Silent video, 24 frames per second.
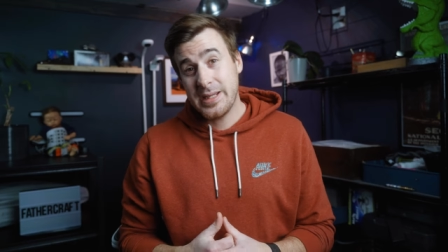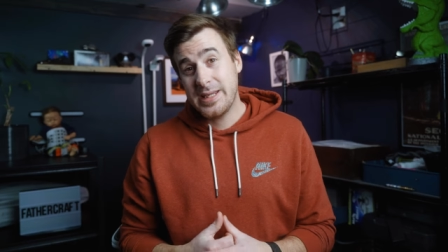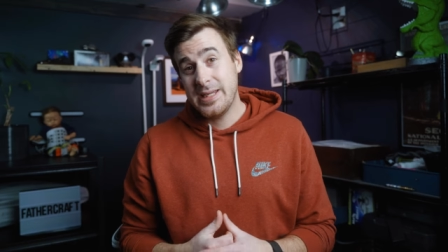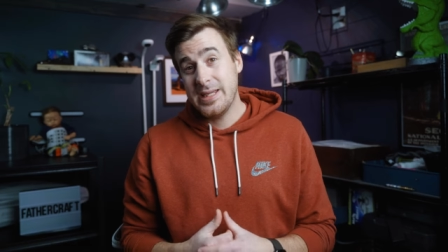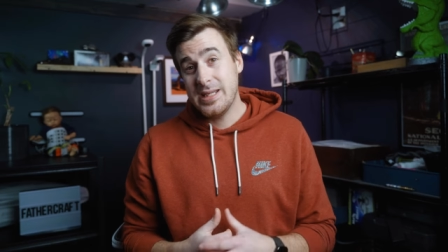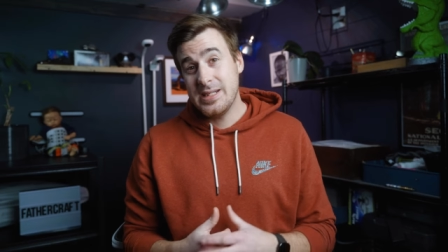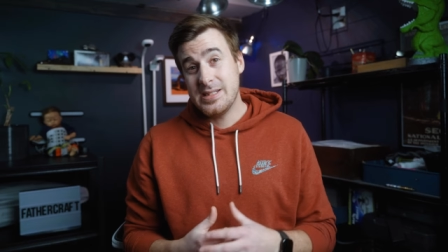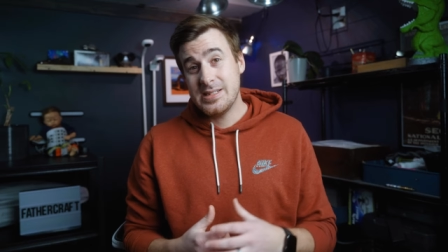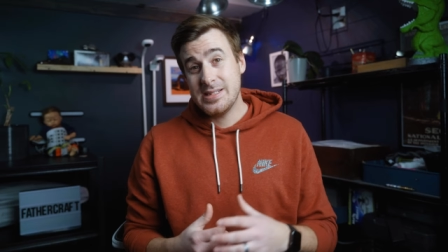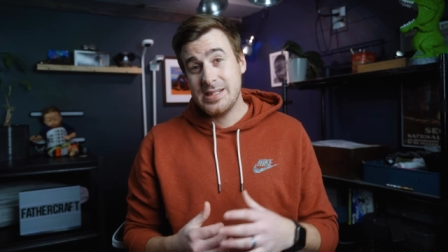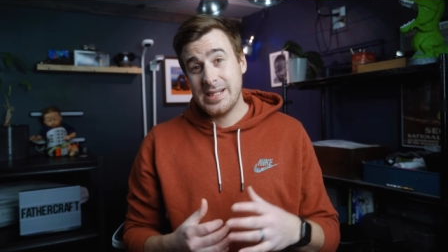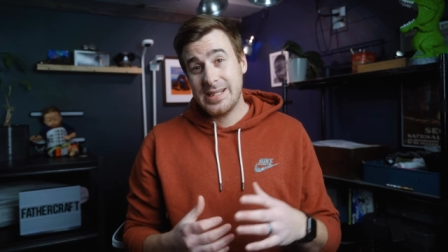my
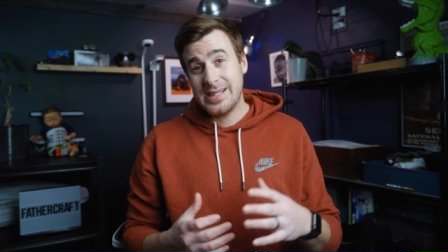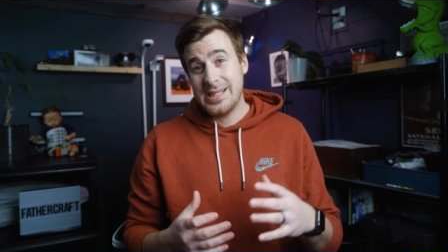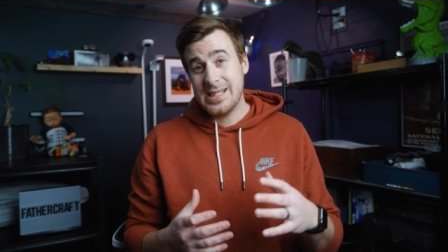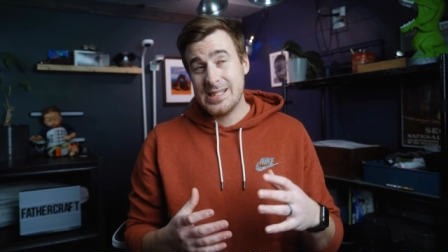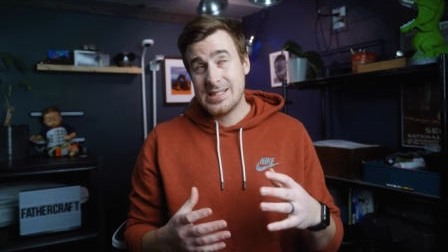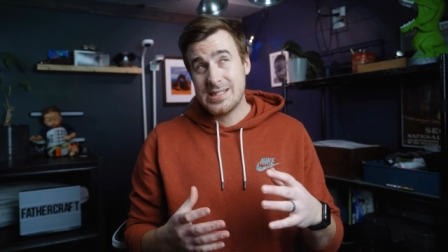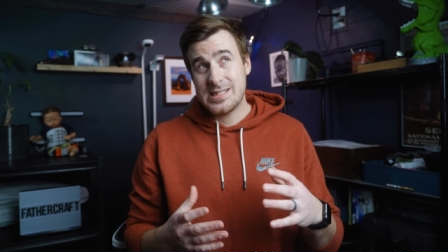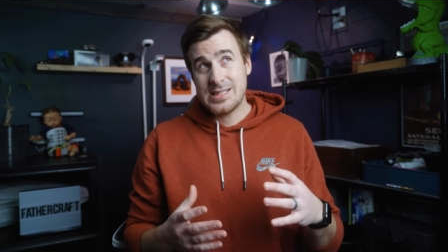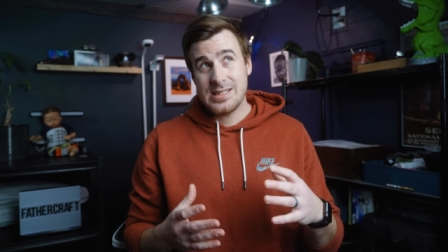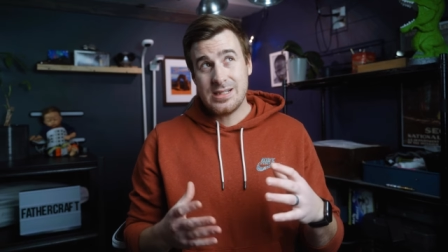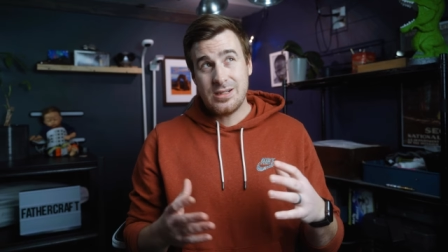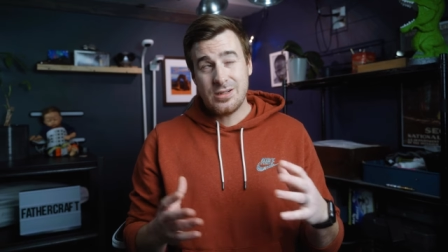kids and I
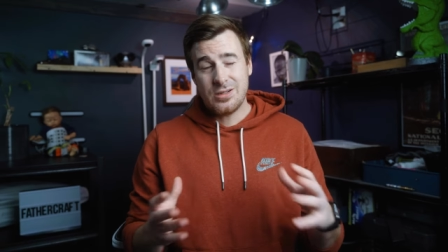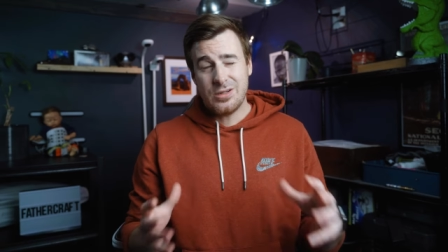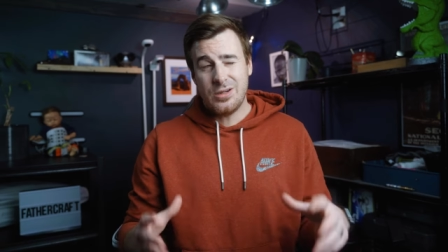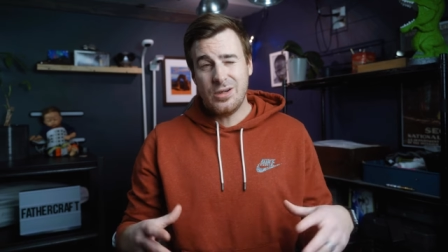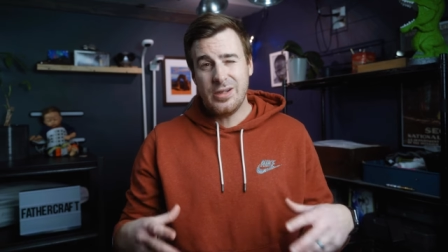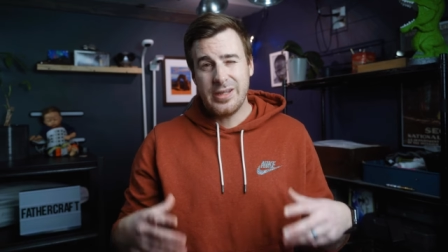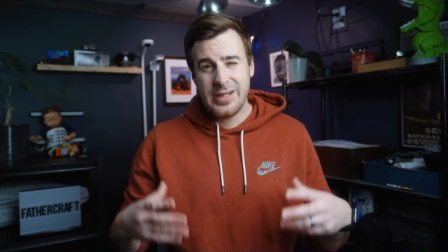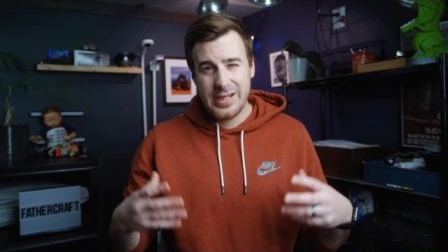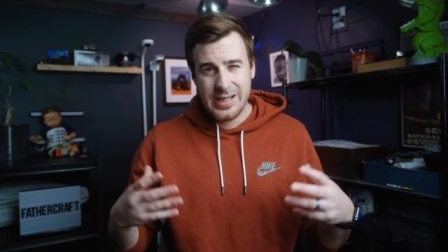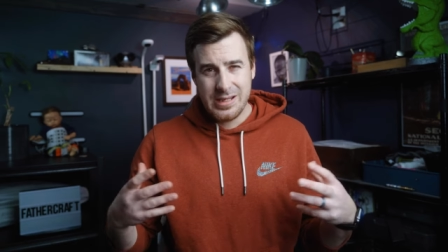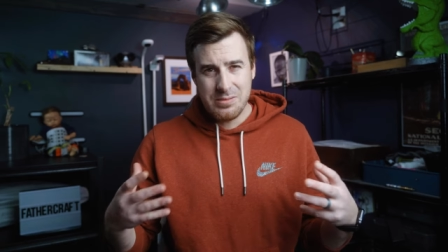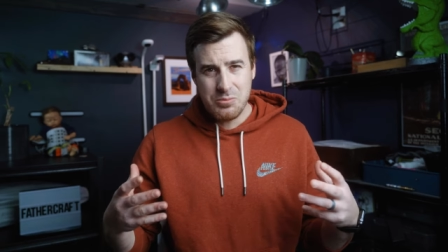guess I'll
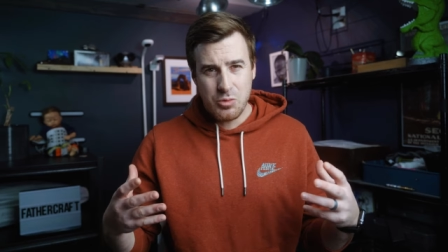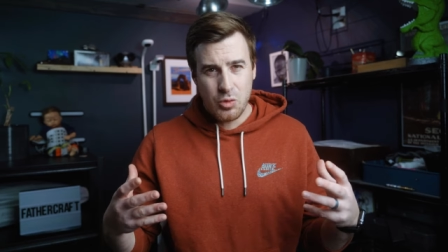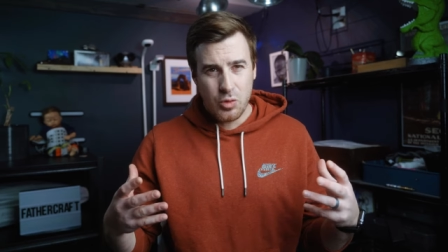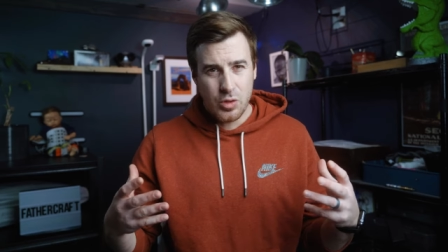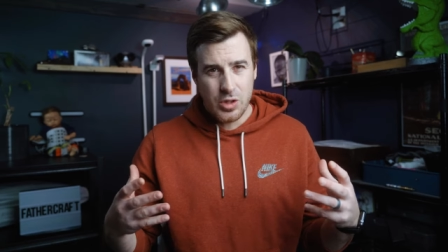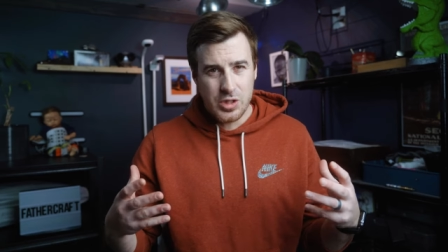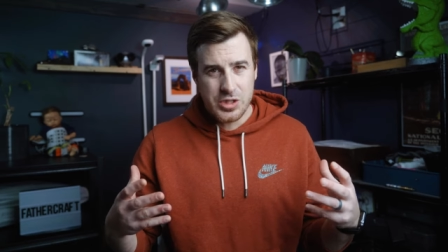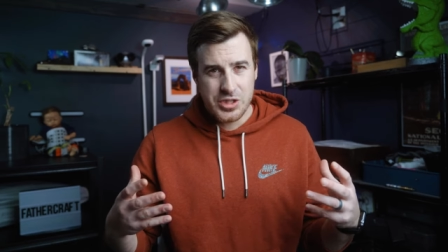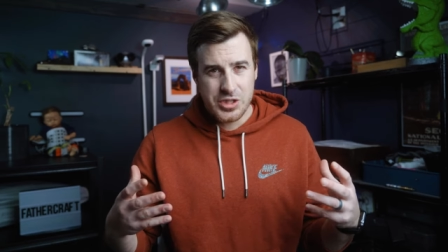call it a more